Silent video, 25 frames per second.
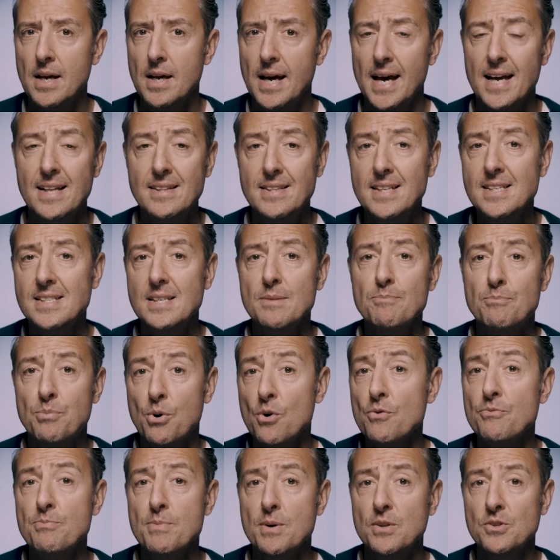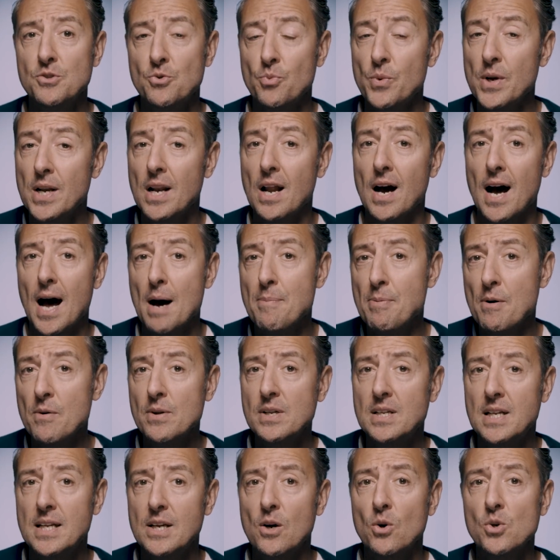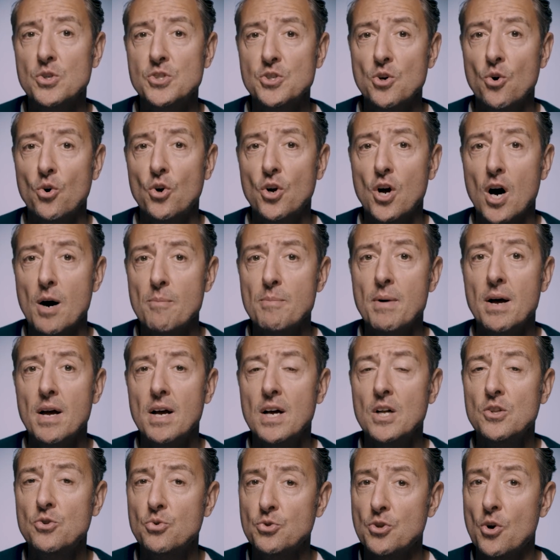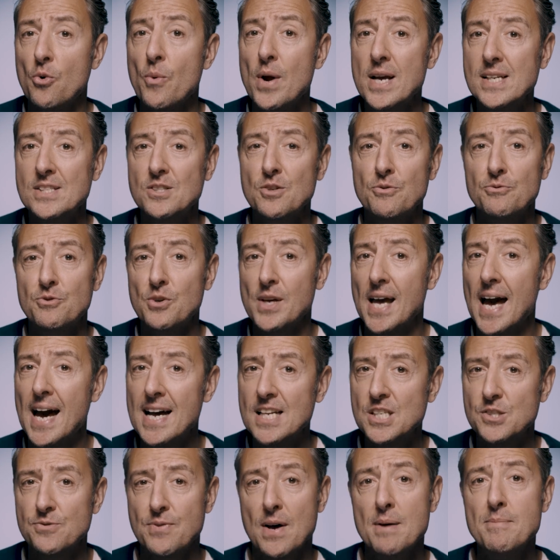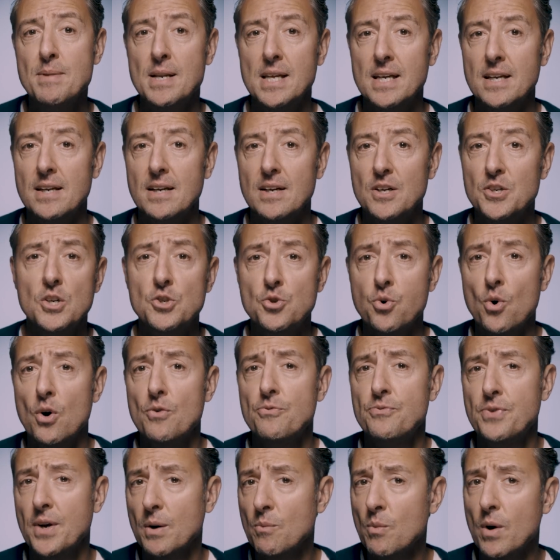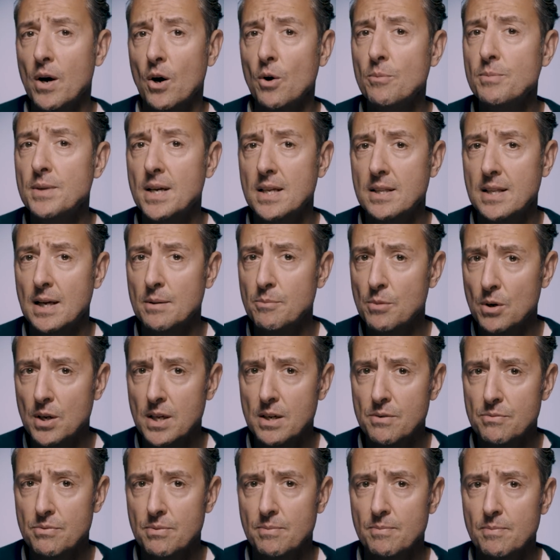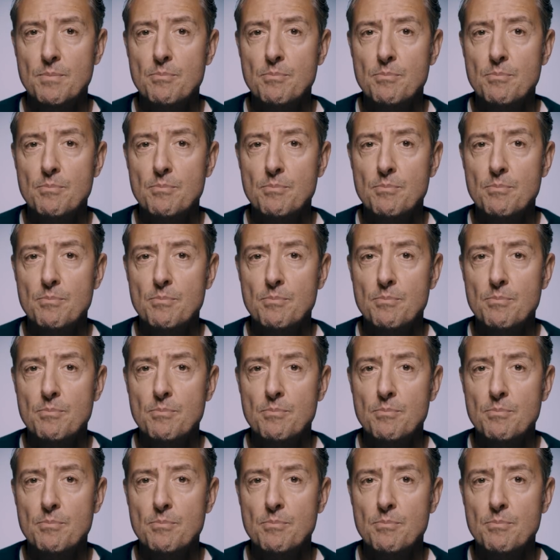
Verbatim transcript: and this improvement will apparently also come to the rest of the S family through a firmware update, I believe.